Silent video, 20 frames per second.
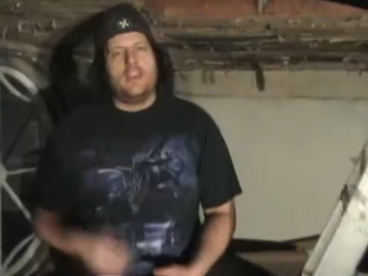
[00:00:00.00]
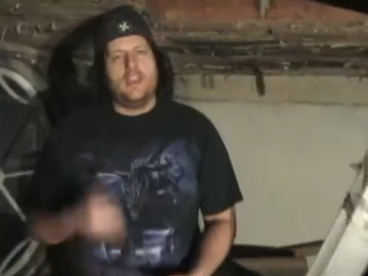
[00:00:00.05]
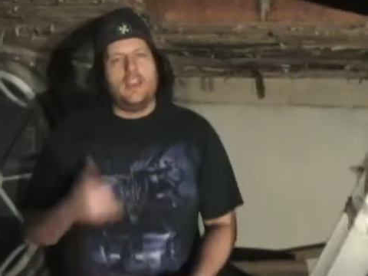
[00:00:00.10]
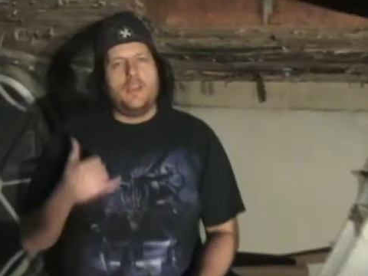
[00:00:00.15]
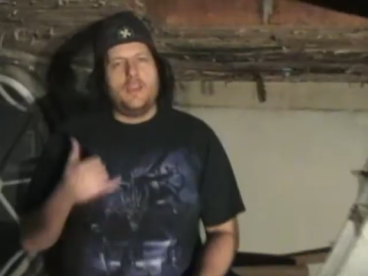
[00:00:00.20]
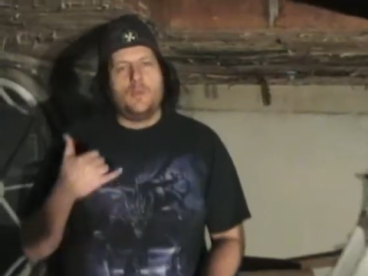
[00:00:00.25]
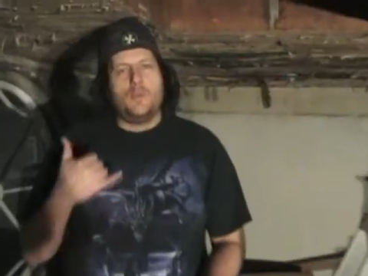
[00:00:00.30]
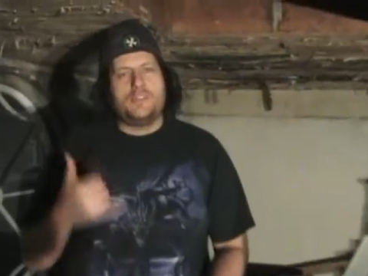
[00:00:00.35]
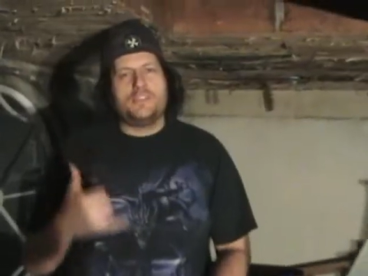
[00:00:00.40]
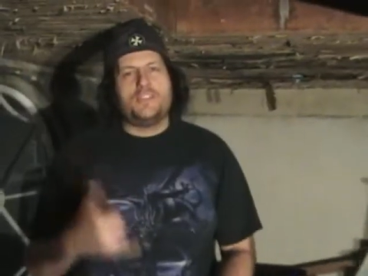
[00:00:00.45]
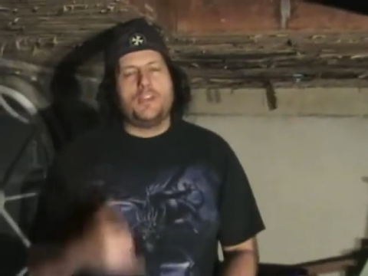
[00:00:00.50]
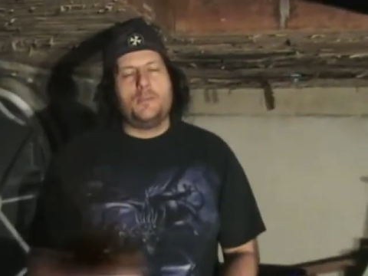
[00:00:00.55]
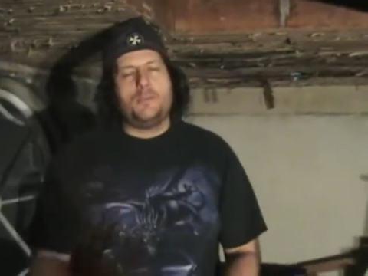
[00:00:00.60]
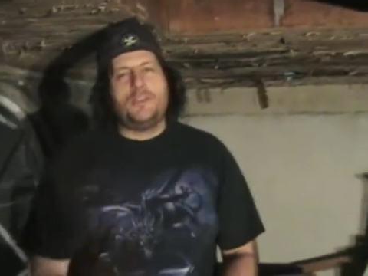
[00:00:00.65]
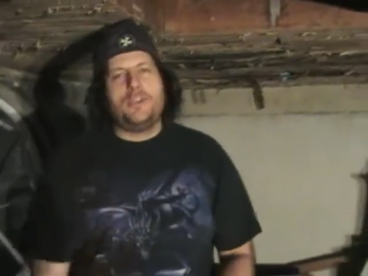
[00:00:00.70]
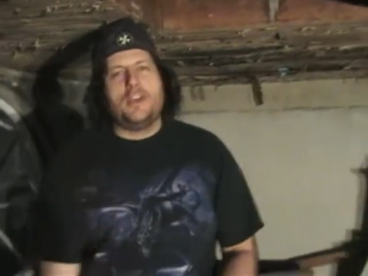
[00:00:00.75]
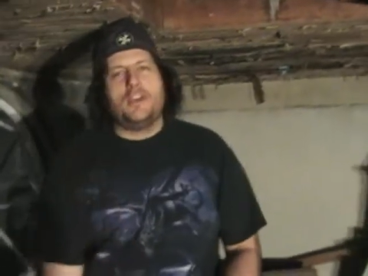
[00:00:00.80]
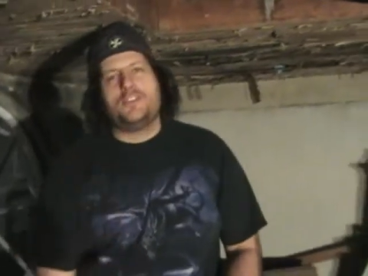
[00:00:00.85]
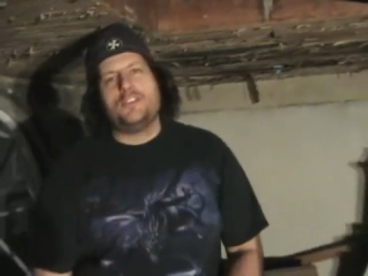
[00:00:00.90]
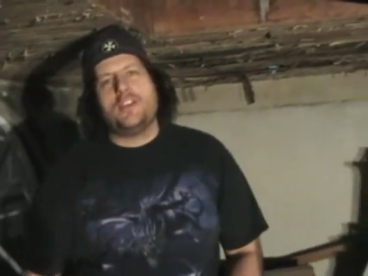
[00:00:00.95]
Hey, what's up?
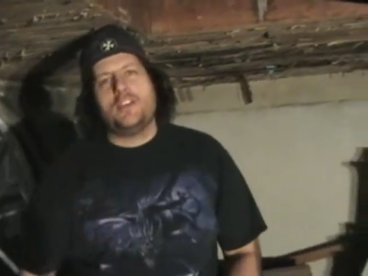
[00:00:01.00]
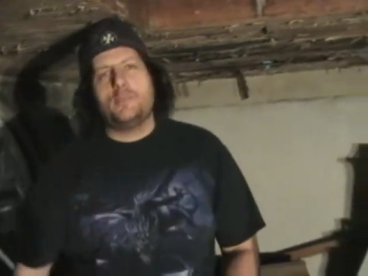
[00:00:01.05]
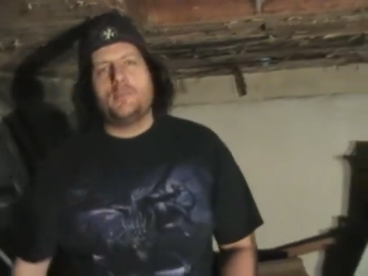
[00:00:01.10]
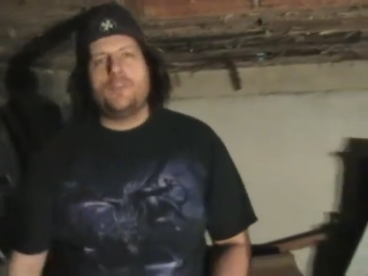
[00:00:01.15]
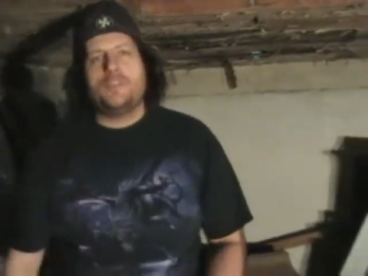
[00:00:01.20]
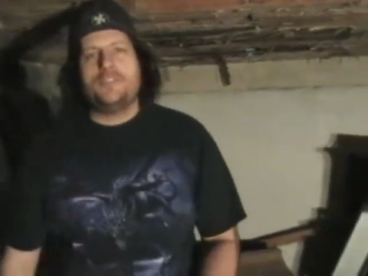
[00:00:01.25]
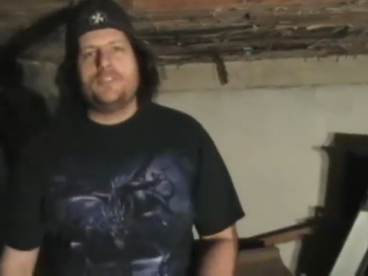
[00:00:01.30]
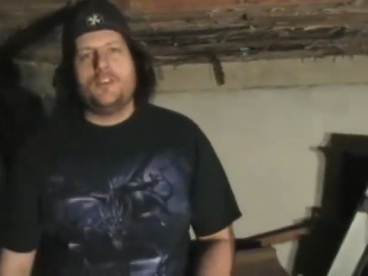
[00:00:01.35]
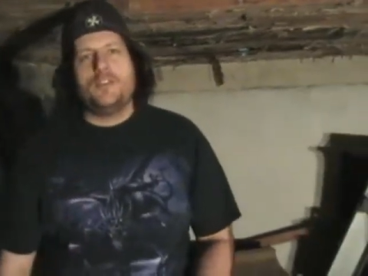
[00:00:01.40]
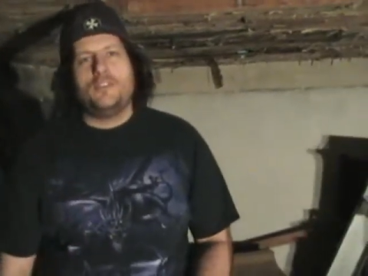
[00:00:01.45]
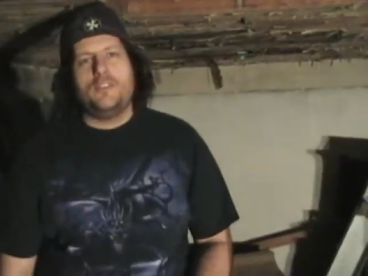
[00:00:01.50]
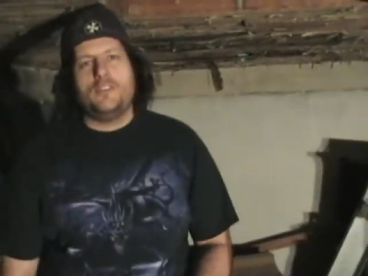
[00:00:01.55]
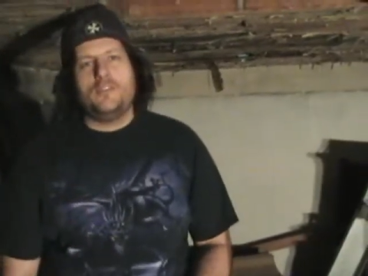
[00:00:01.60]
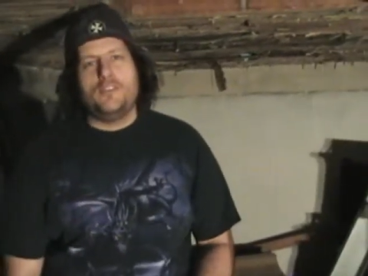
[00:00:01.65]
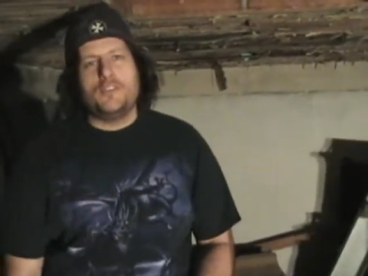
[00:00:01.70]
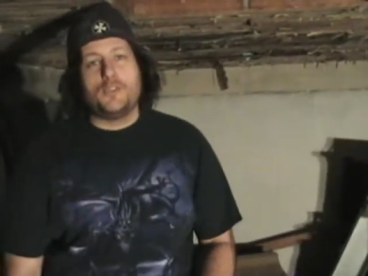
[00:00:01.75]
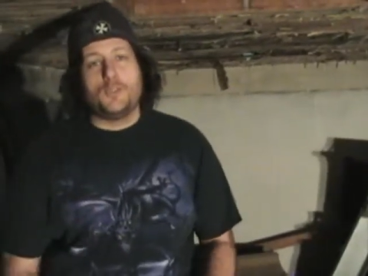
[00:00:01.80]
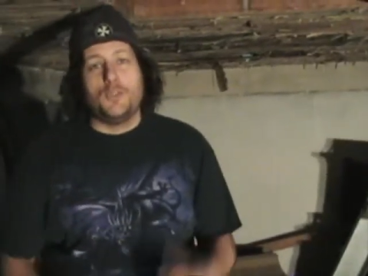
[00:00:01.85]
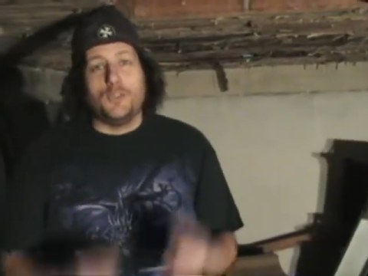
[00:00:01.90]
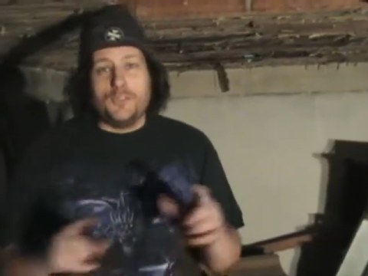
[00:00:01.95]
You got Johnny Brento, the
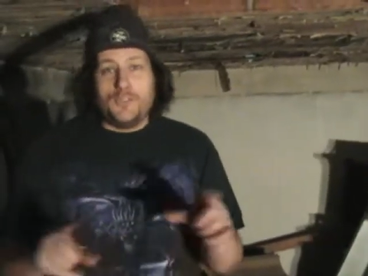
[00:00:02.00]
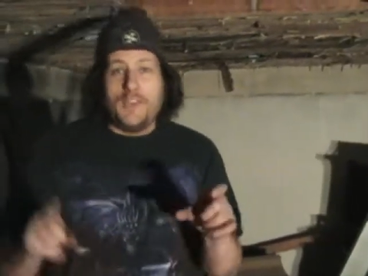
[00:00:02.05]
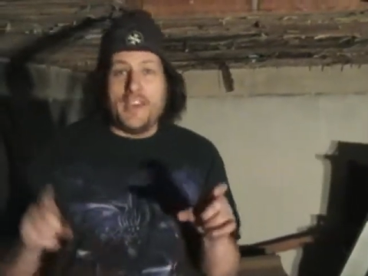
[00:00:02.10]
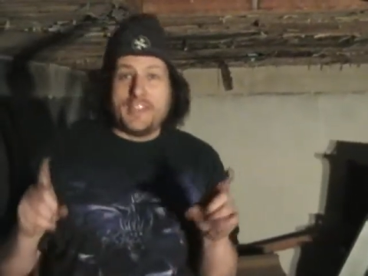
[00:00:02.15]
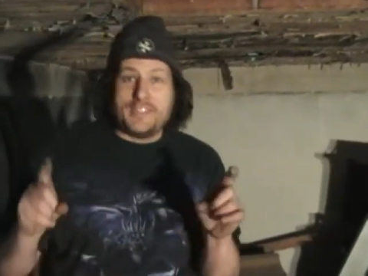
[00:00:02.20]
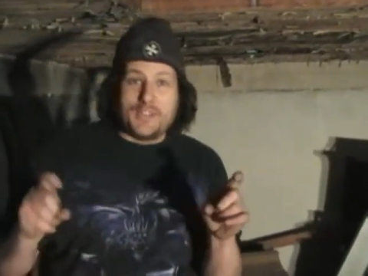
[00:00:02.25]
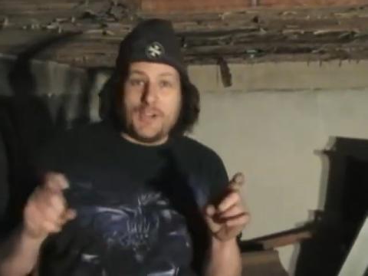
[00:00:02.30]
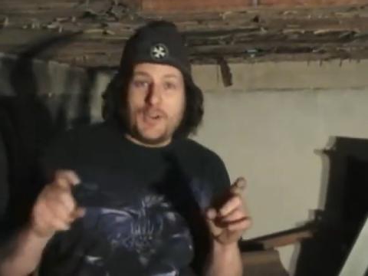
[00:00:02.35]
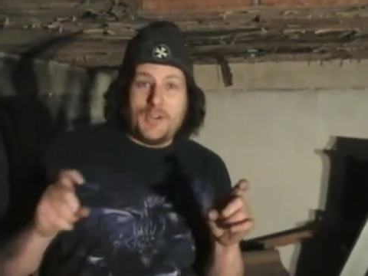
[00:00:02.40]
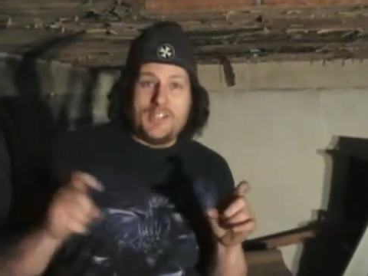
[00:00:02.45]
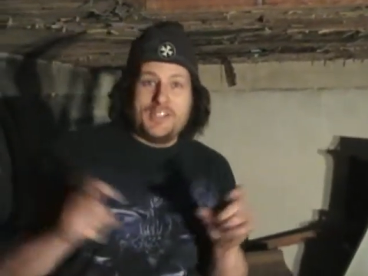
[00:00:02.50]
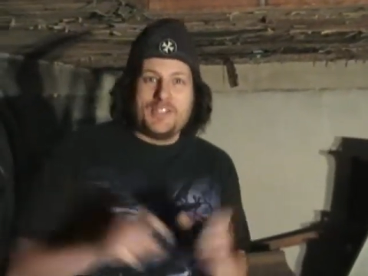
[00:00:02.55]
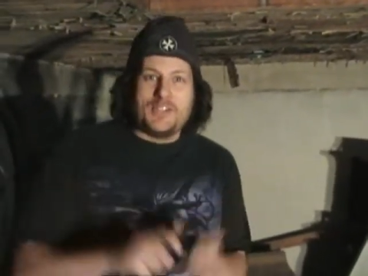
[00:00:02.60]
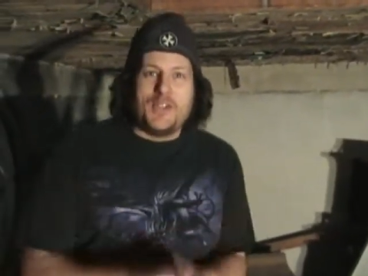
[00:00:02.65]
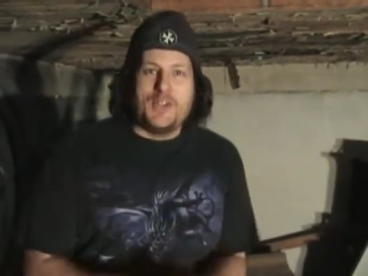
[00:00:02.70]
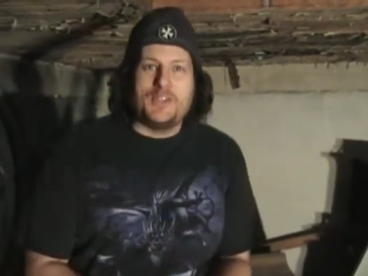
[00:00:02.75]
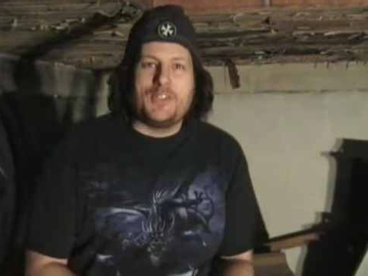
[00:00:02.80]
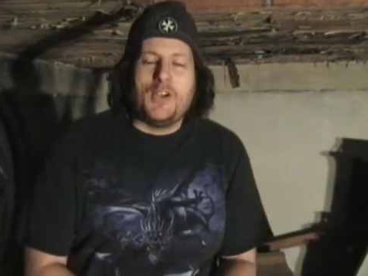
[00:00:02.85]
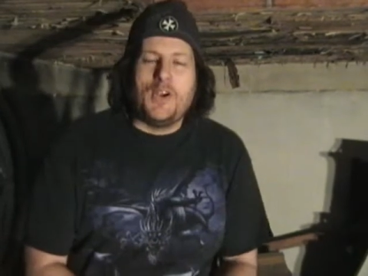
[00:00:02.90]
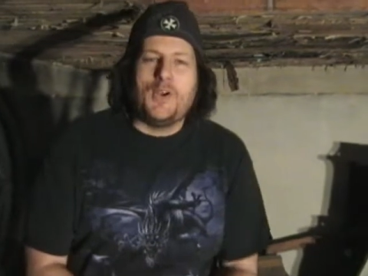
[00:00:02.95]
visual effects artist
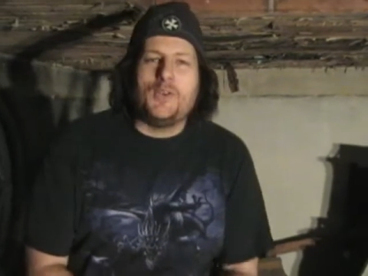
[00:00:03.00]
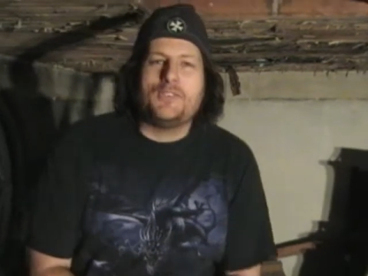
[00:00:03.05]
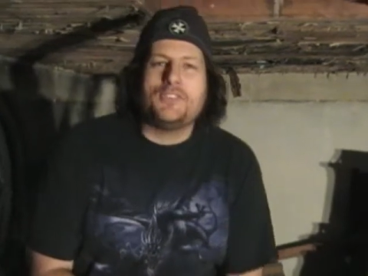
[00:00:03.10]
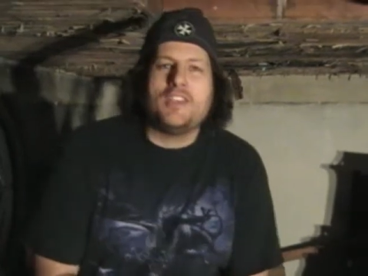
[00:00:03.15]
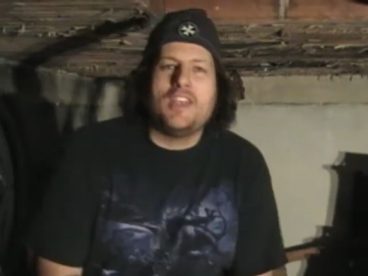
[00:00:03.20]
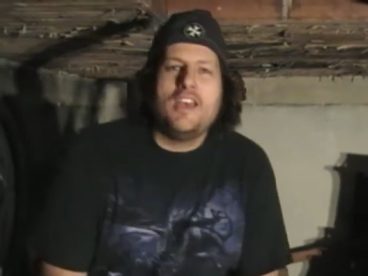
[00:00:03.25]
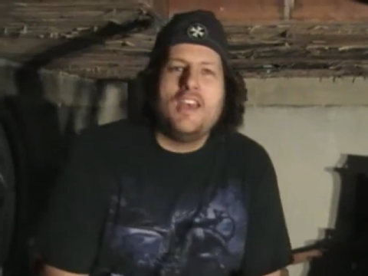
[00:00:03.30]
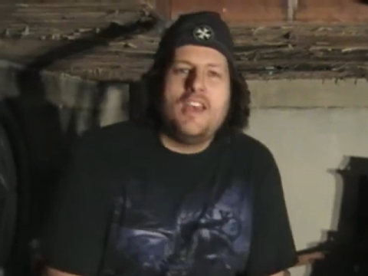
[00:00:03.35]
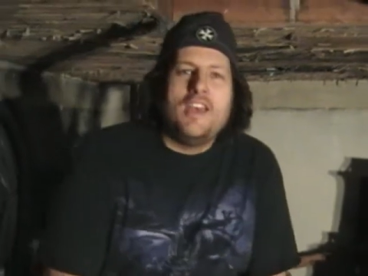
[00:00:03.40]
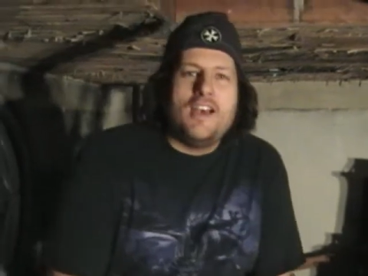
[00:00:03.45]
on Ghost.